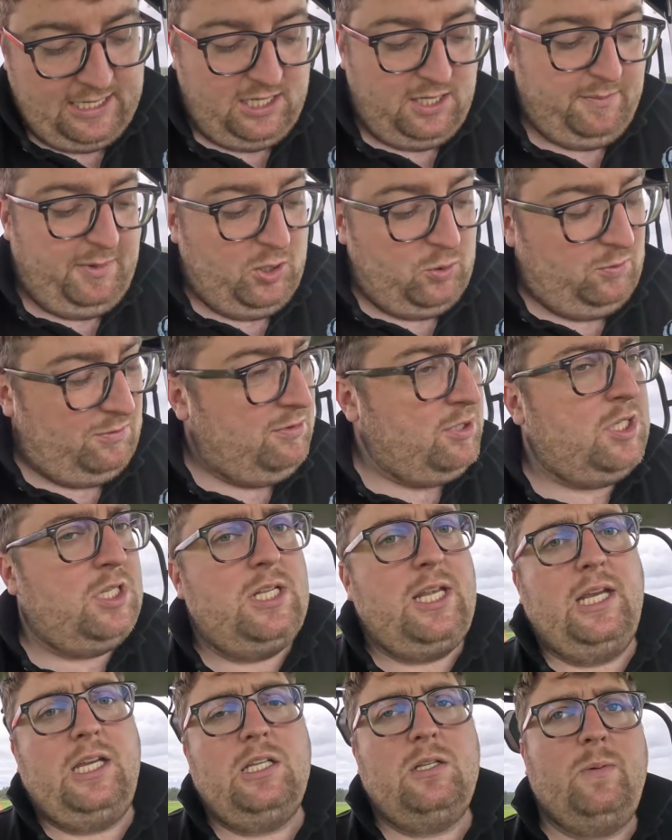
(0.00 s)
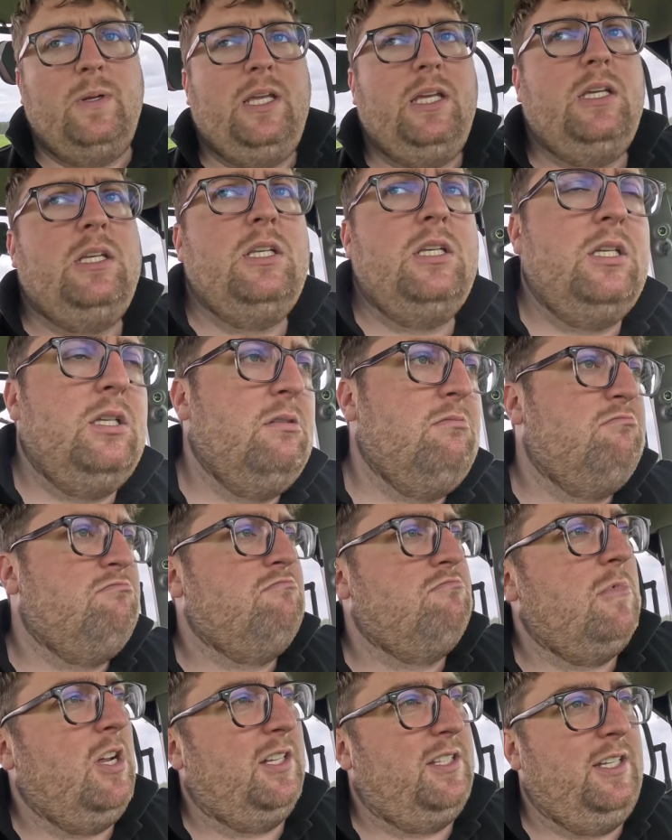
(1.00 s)
in about 6 weeks.
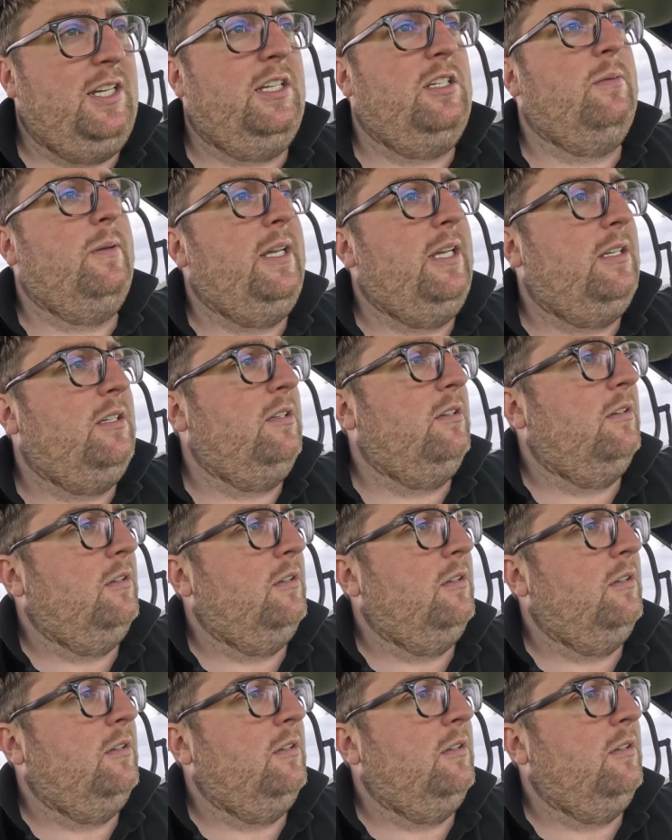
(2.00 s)
Not 6 weeks.